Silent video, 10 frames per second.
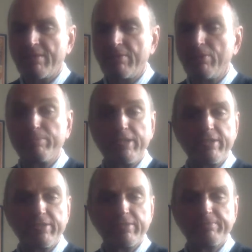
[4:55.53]
Or
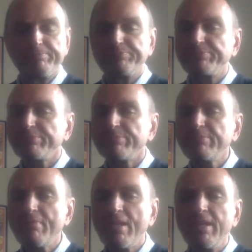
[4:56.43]
British.
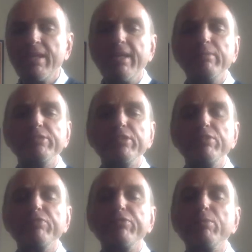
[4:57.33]
It was the
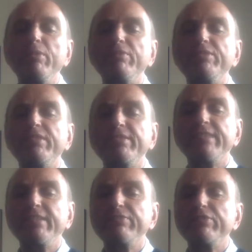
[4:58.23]
uniform of the
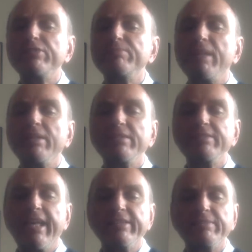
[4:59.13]
successful smuggler
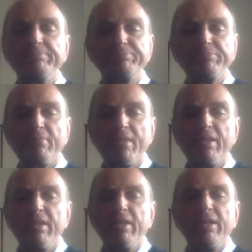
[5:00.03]
set,
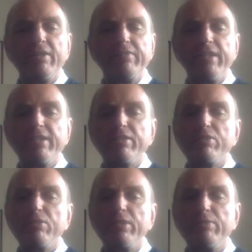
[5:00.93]
Finding the
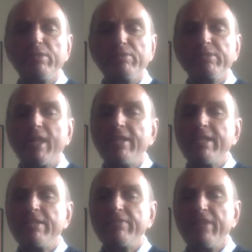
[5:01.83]
toilet, which was
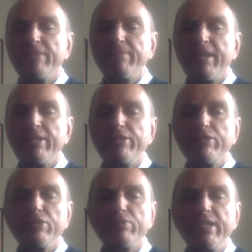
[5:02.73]
identified by a
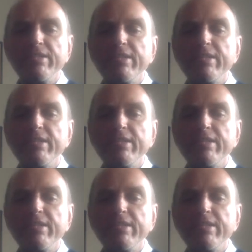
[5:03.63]
huge green